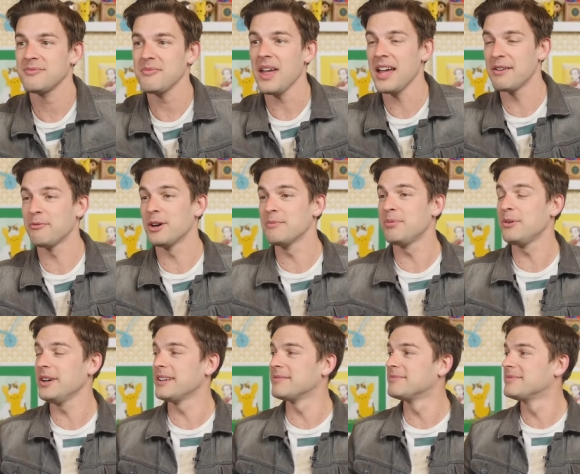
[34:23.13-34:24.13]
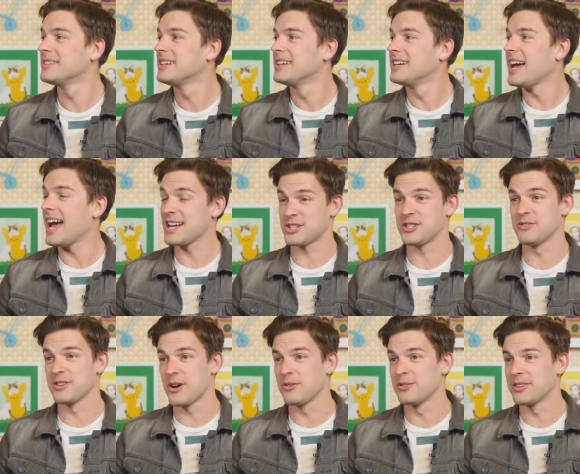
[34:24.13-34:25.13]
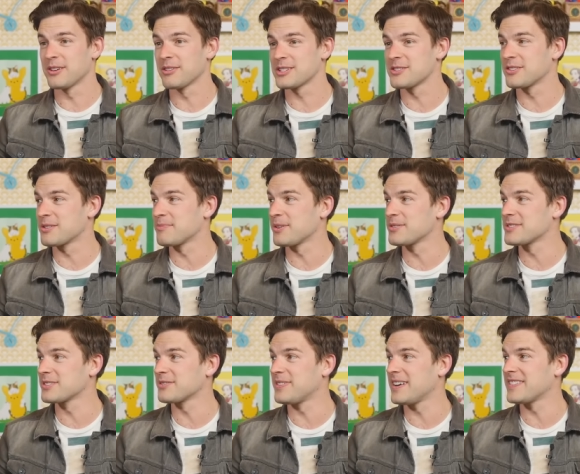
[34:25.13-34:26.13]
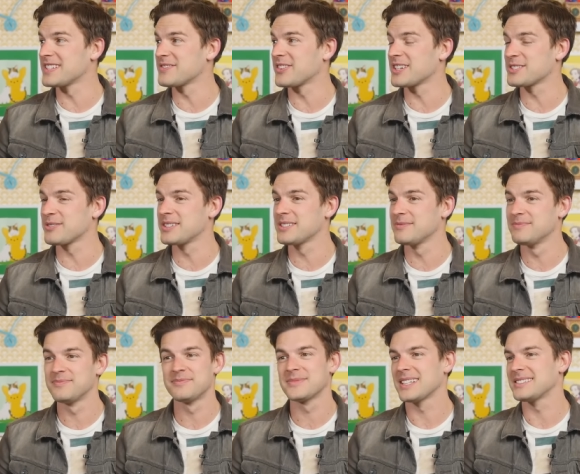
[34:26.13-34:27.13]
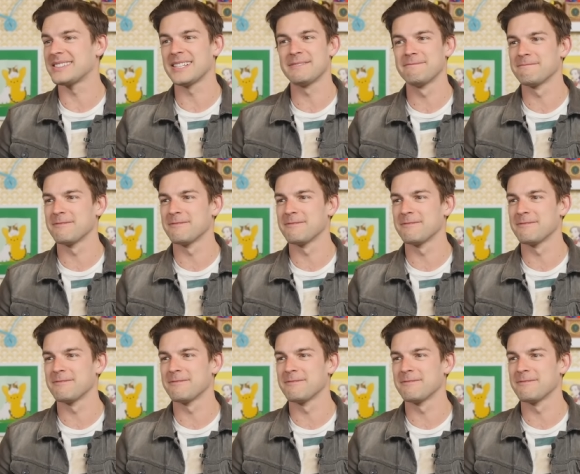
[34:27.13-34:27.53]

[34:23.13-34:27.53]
At one point, mm-hmm. Ash, do you know who the original composer of Five Nights at Freddy's was? No clue. See?